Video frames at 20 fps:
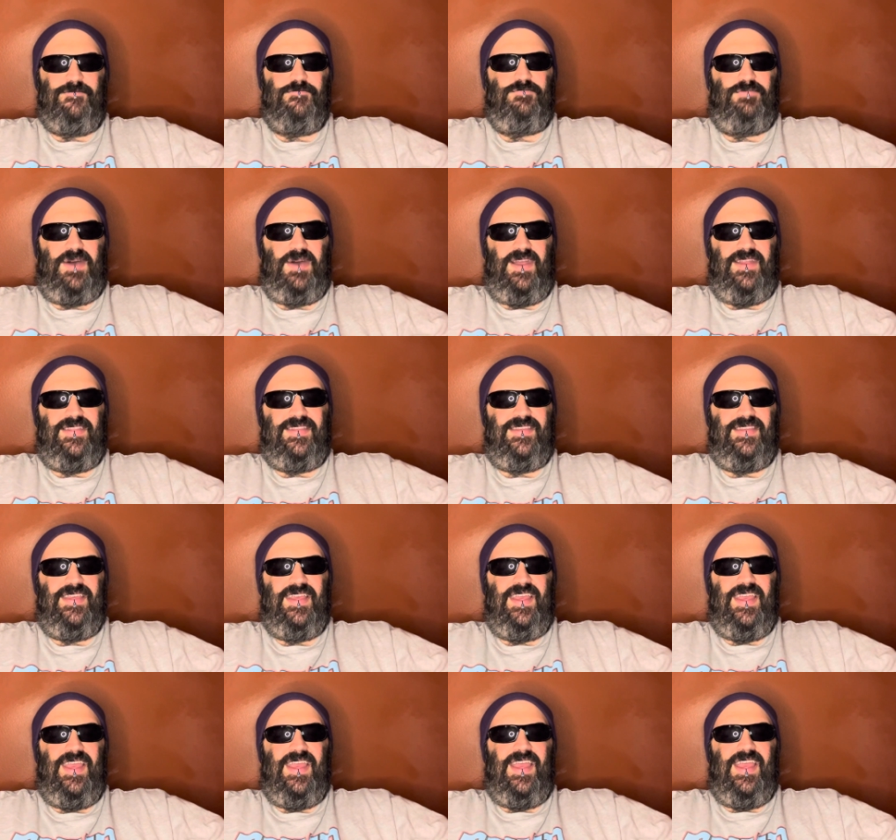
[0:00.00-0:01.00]
But
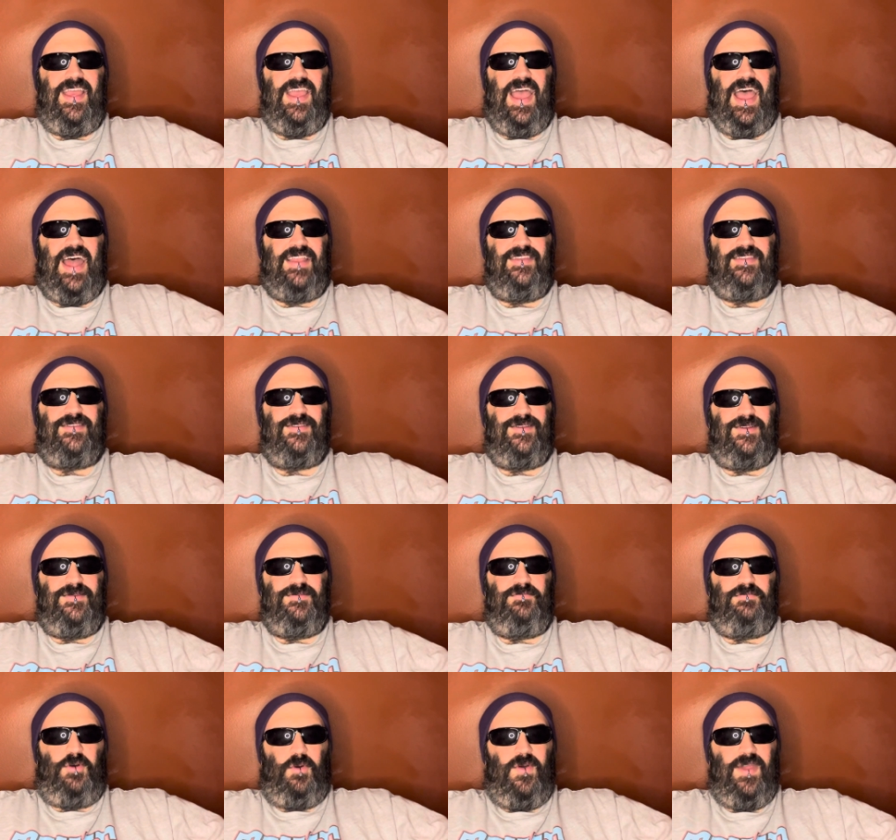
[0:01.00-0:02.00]
at a
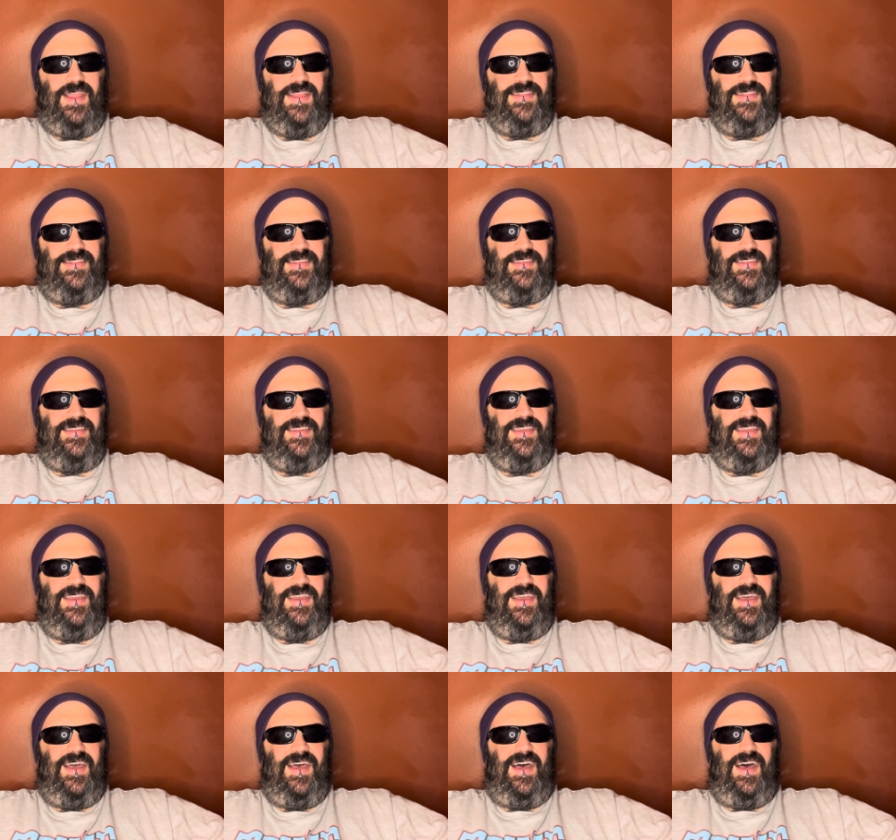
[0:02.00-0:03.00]
certain point,
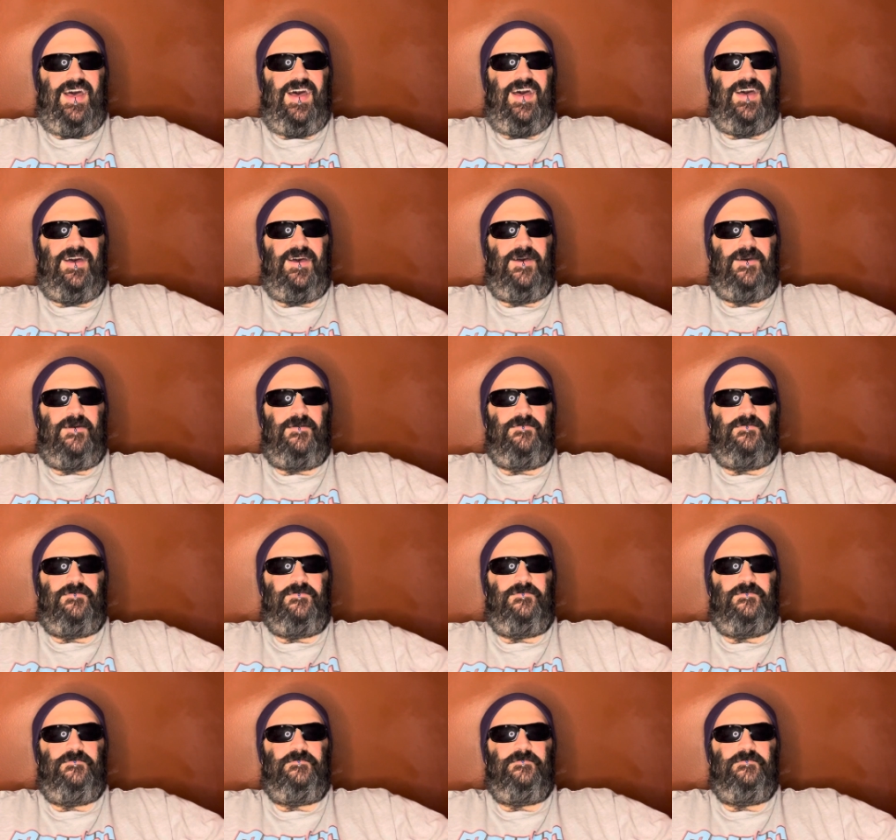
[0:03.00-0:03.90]
um,